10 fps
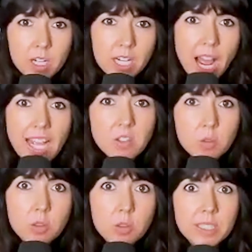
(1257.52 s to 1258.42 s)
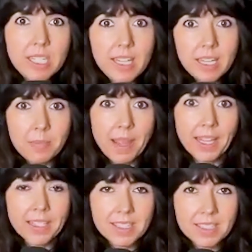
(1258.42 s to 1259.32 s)
in high school, it was Diddy and
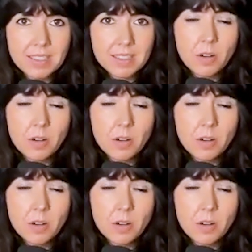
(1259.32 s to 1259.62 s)
Mace. Or